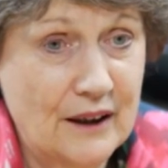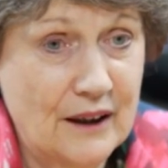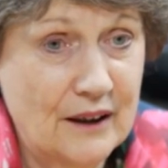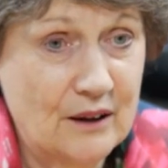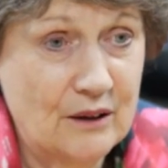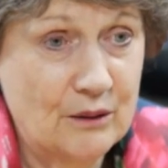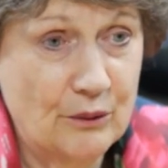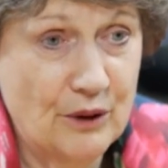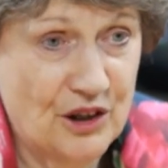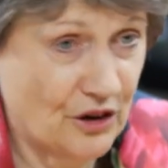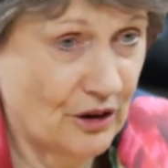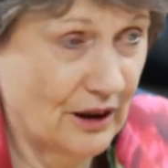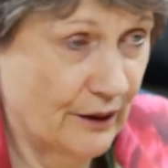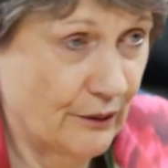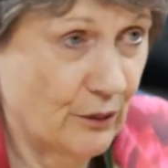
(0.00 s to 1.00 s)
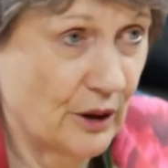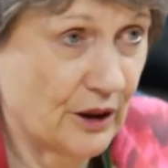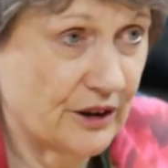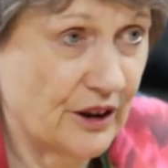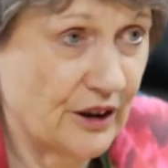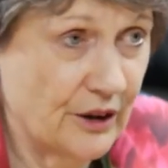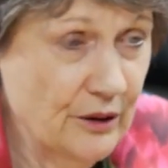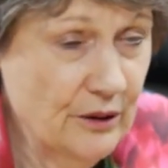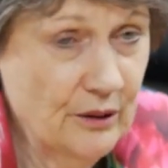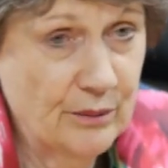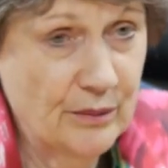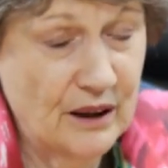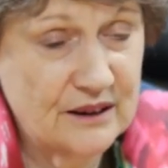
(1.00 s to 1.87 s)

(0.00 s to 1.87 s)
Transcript: Uh, we still have work to do,